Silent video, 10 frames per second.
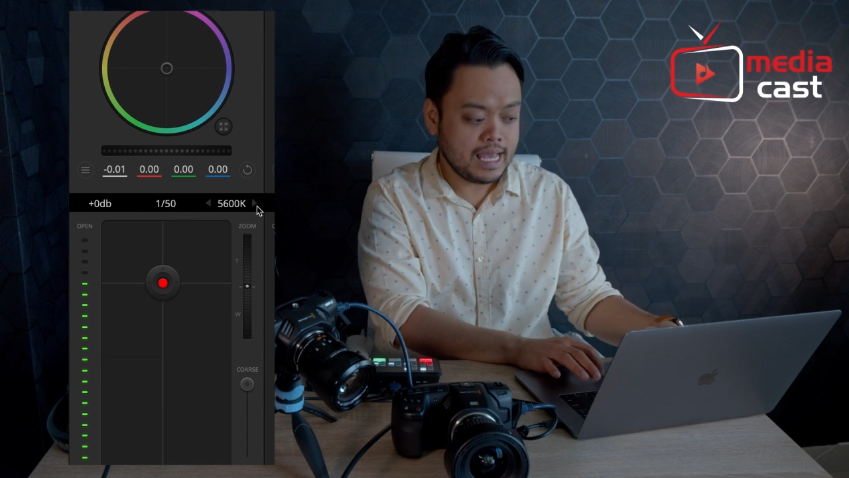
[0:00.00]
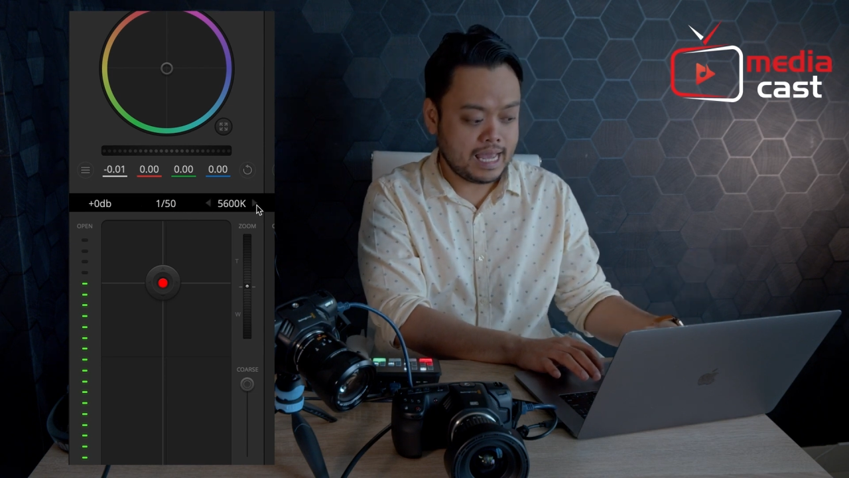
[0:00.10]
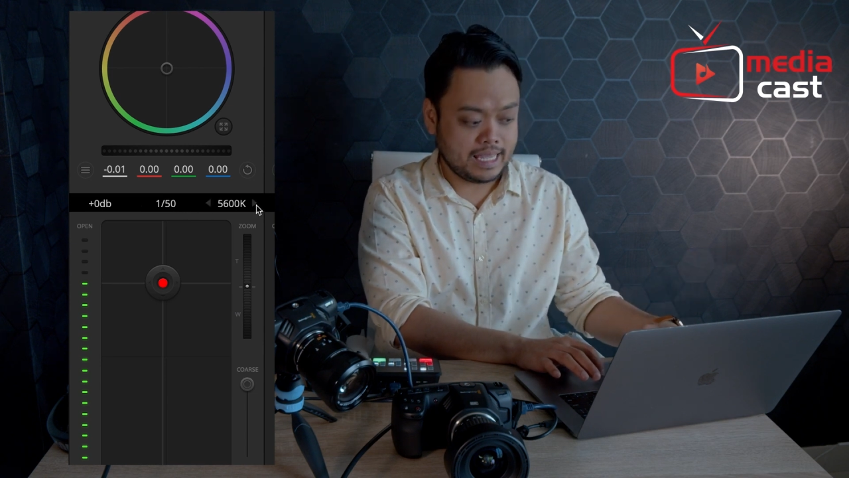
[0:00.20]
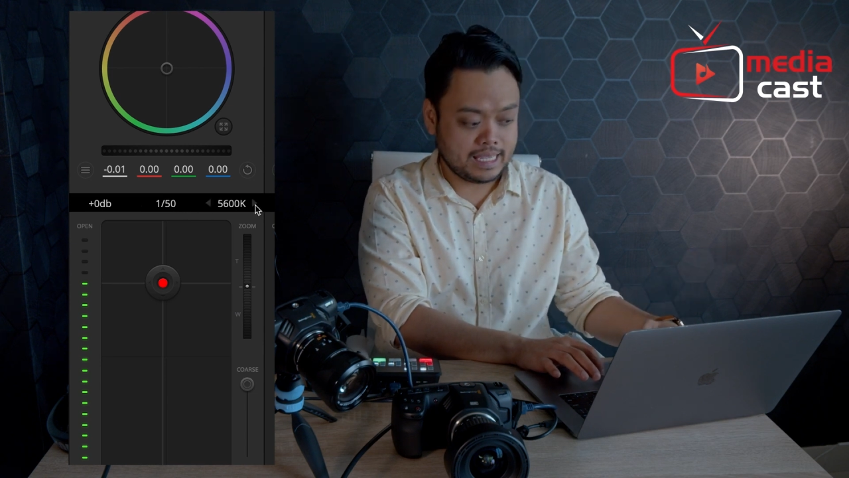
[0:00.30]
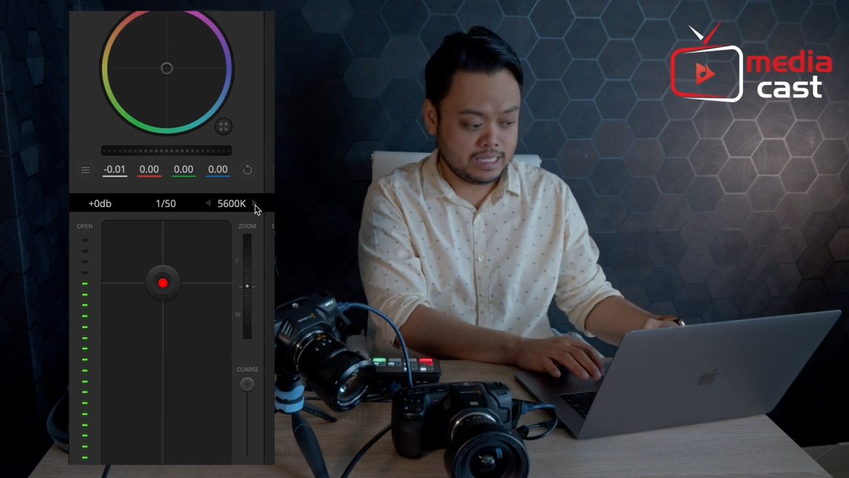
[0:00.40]

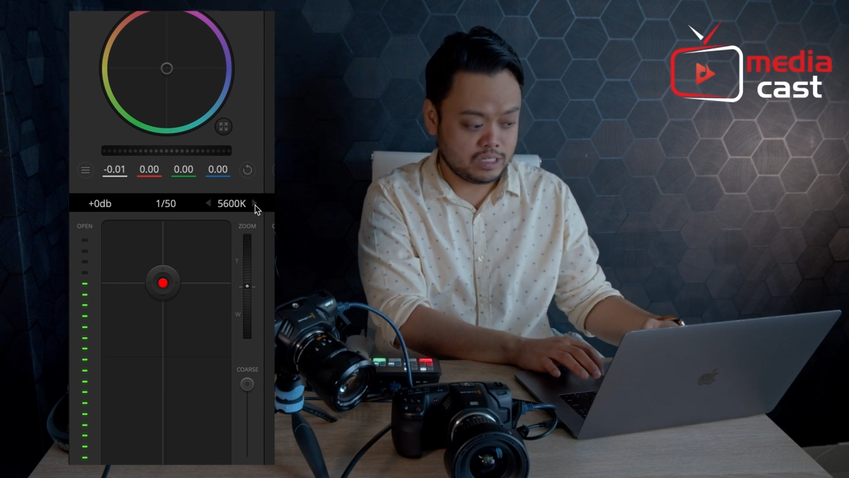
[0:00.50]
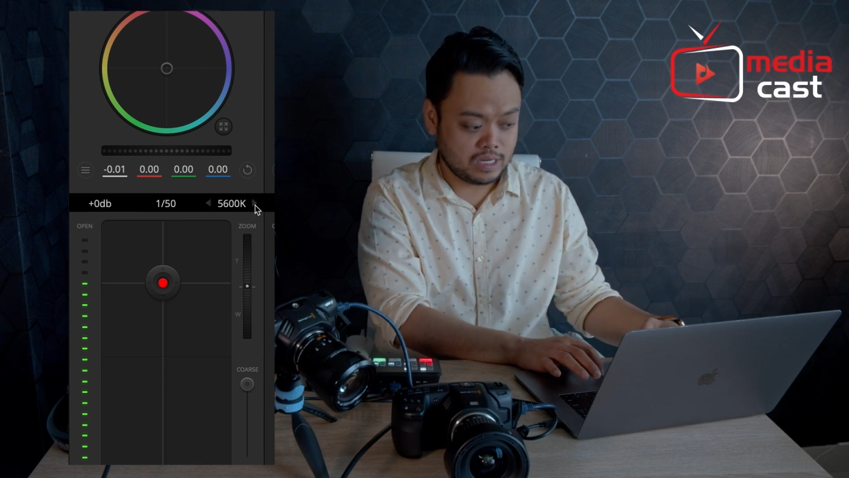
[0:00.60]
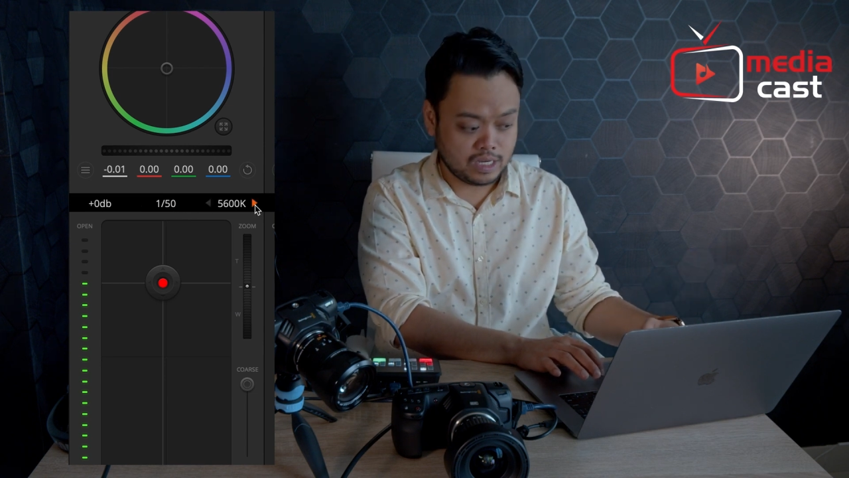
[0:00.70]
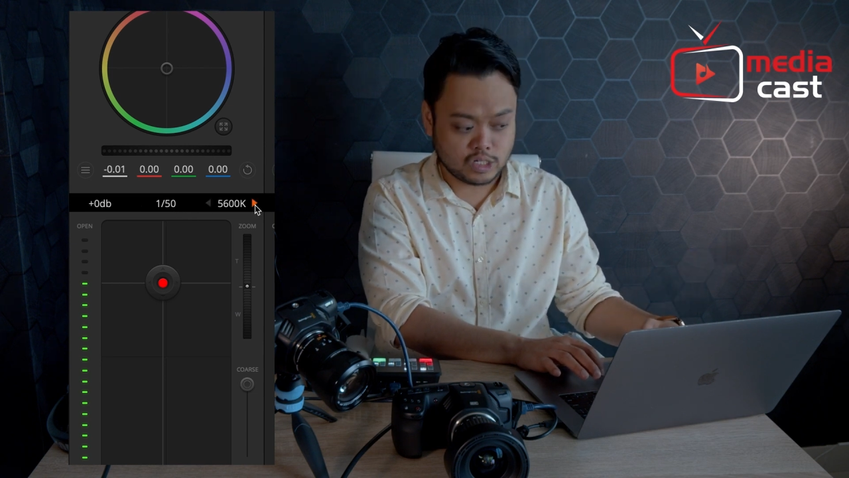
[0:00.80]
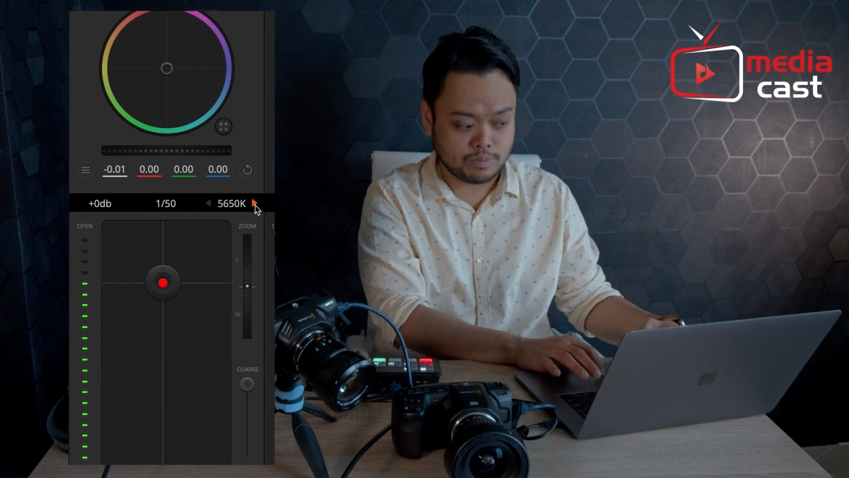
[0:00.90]
I can
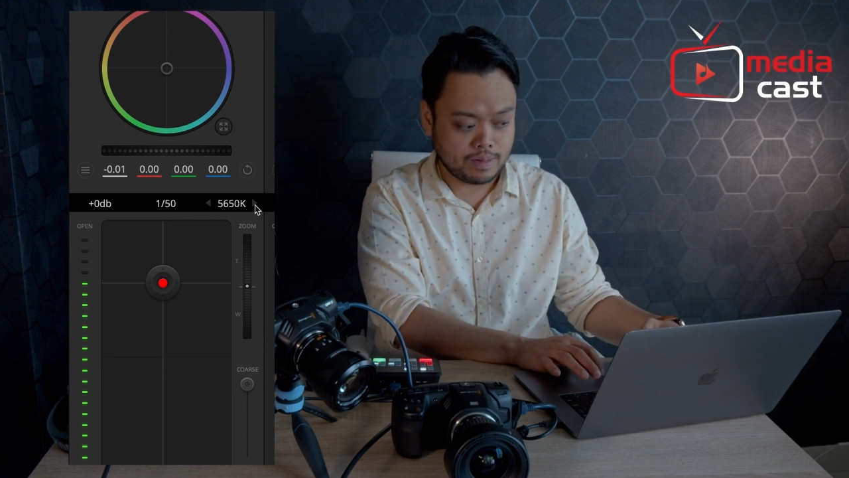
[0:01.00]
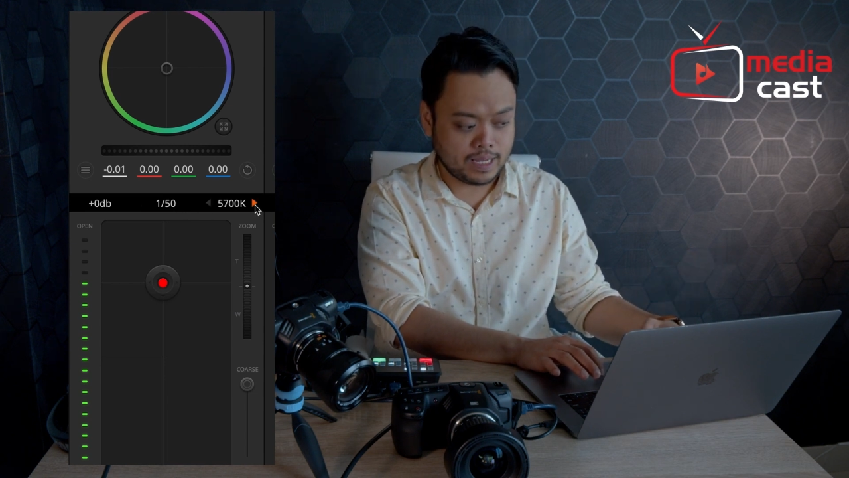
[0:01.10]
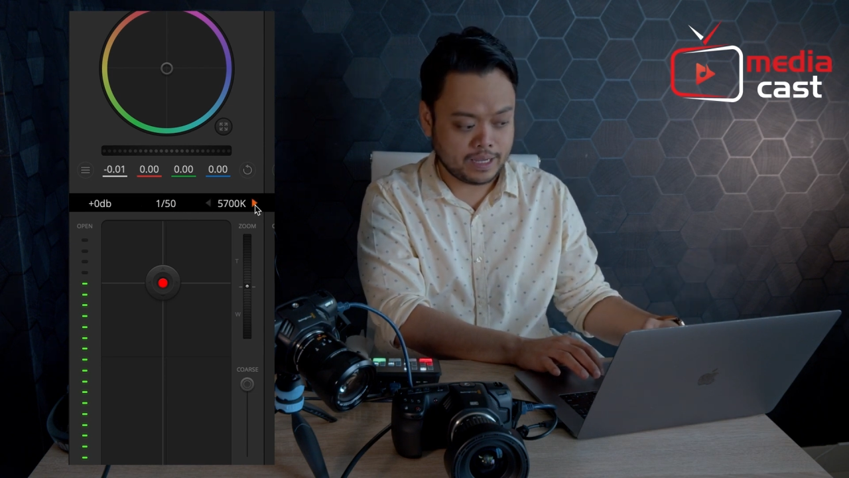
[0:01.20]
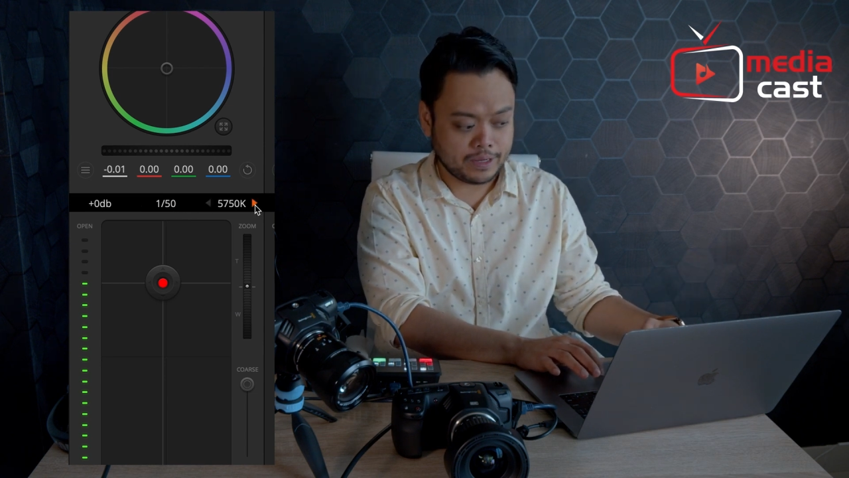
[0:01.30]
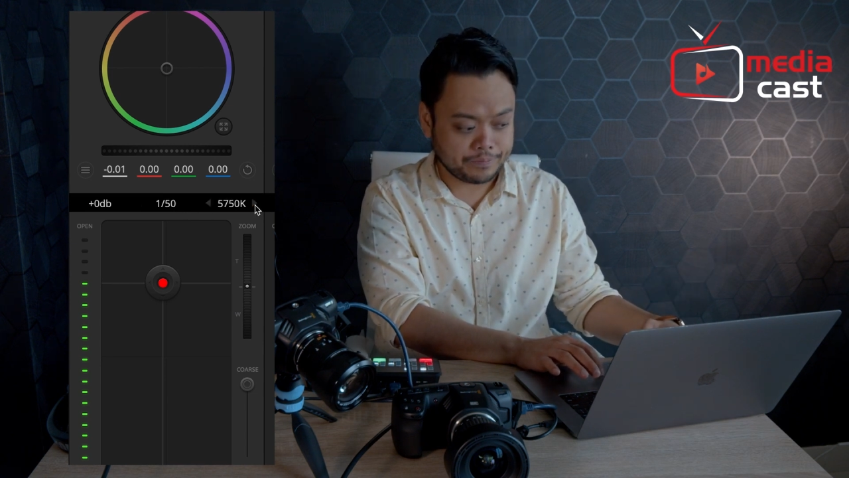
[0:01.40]
change
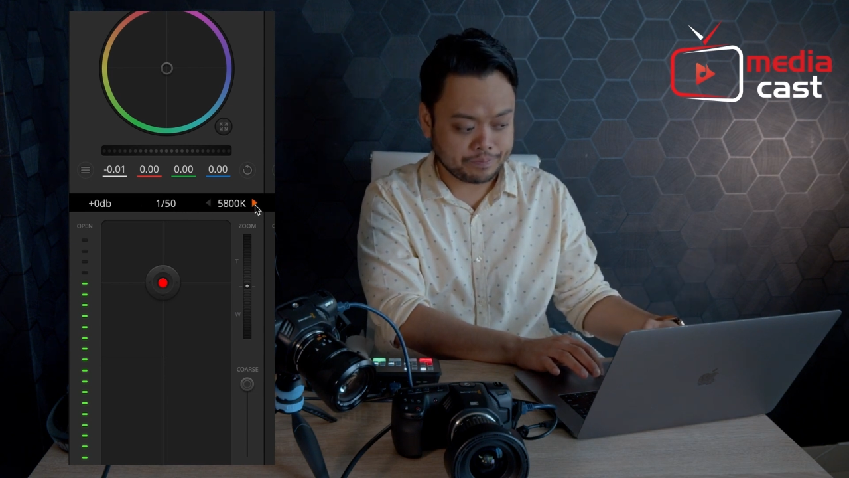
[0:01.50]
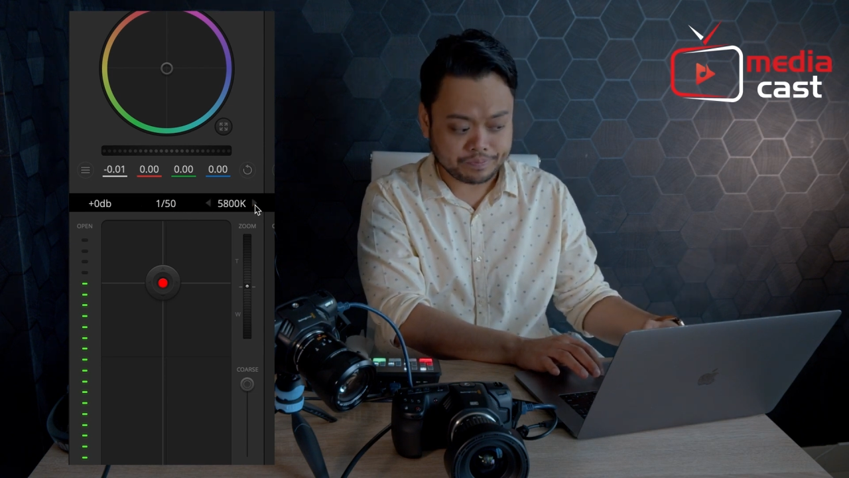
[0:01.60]
my